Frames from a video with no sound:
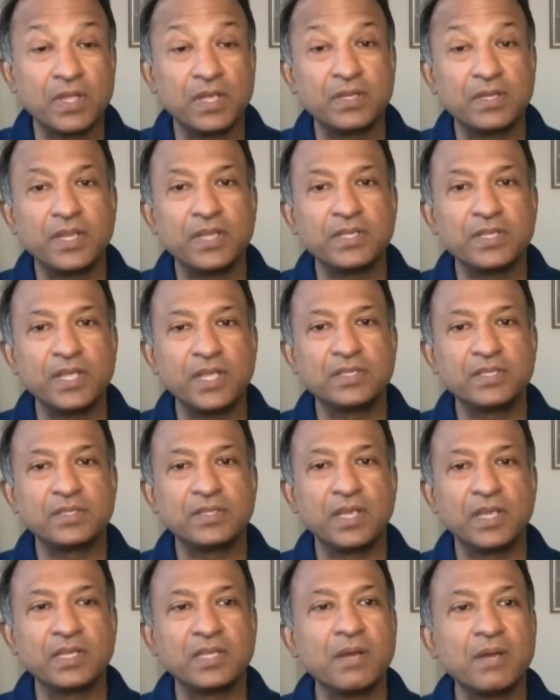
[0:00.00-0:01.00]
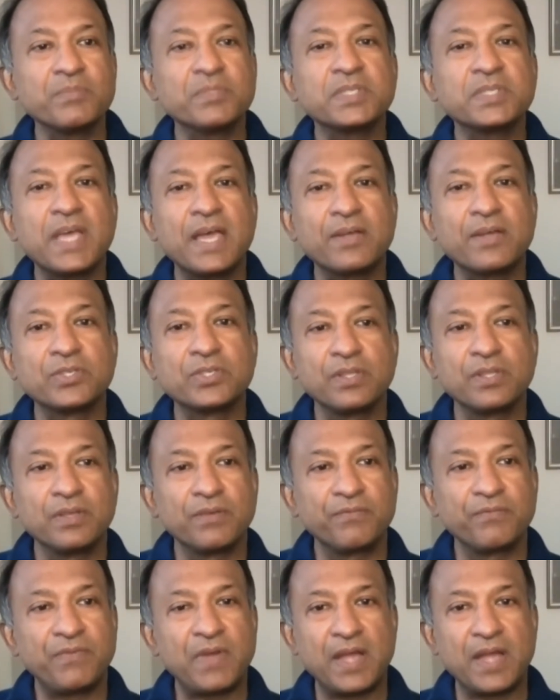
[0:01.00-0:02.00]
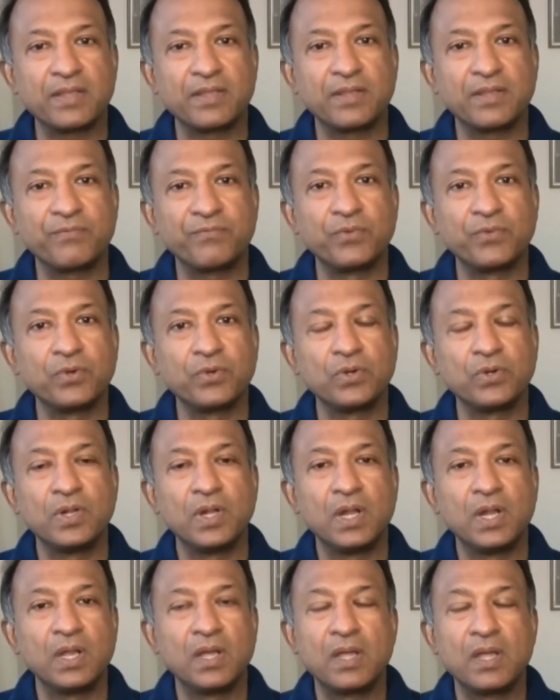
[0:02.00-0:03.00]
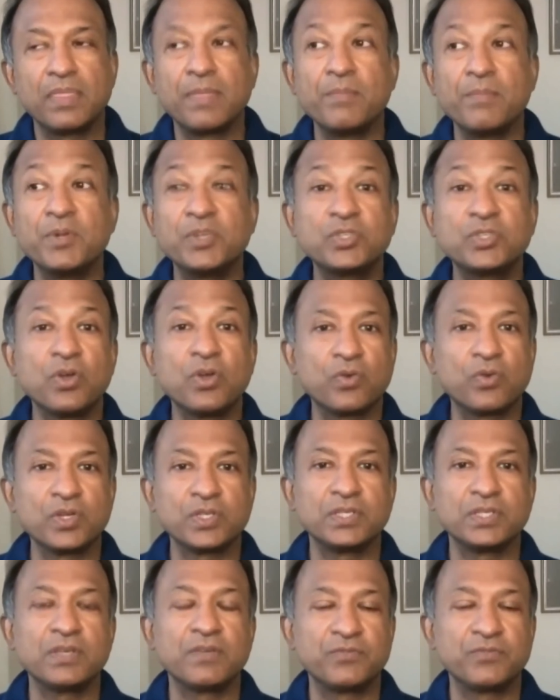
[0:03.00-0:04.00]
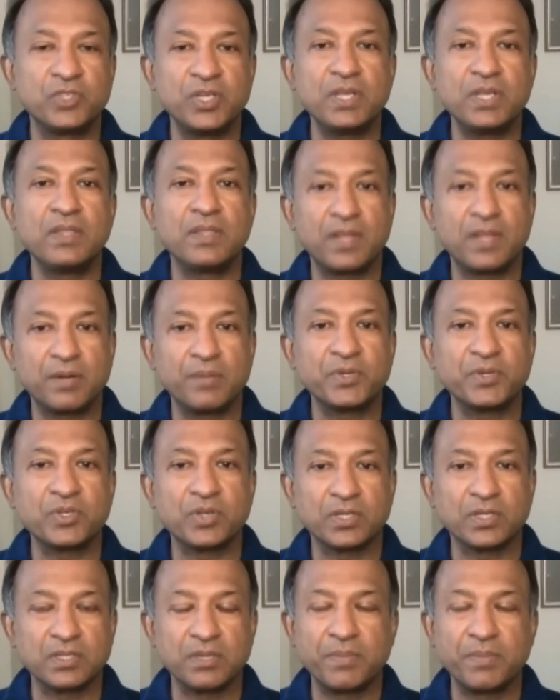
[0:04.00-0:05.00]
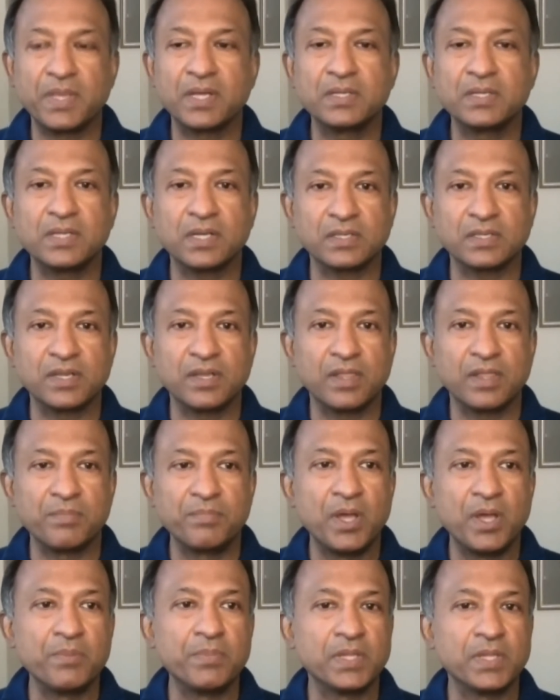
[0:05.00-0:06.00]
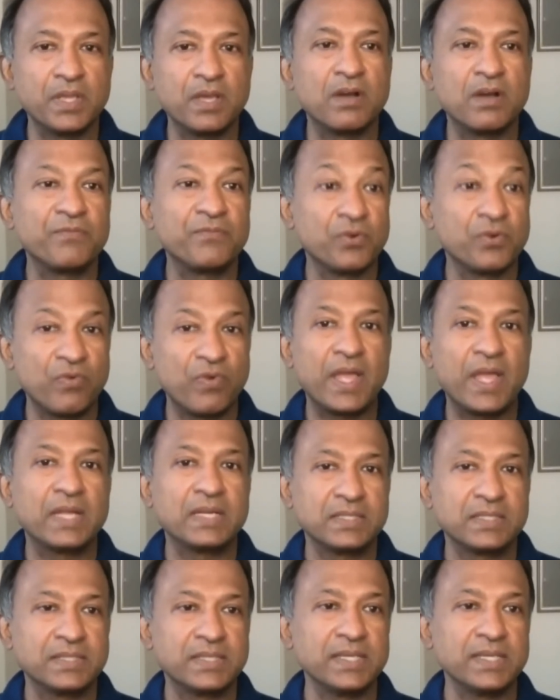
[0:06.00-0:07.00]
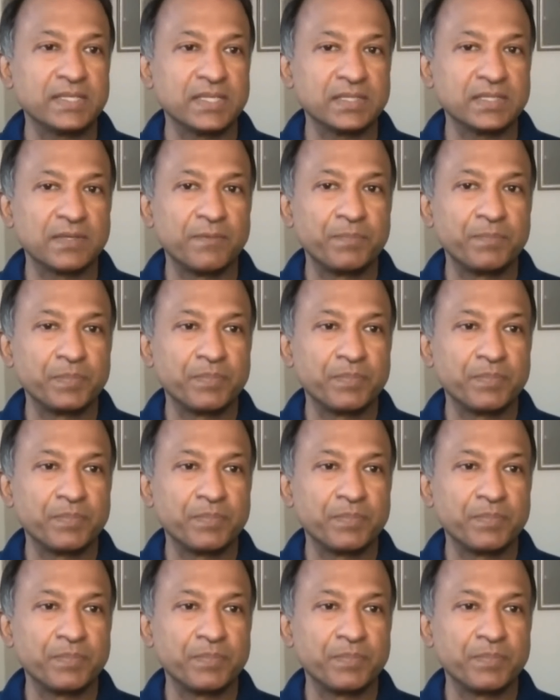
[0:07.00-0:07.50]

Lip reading: It comes down to the fact that for the majority of gene therapy trials that are being conducted at the moment, they are for rare diseases.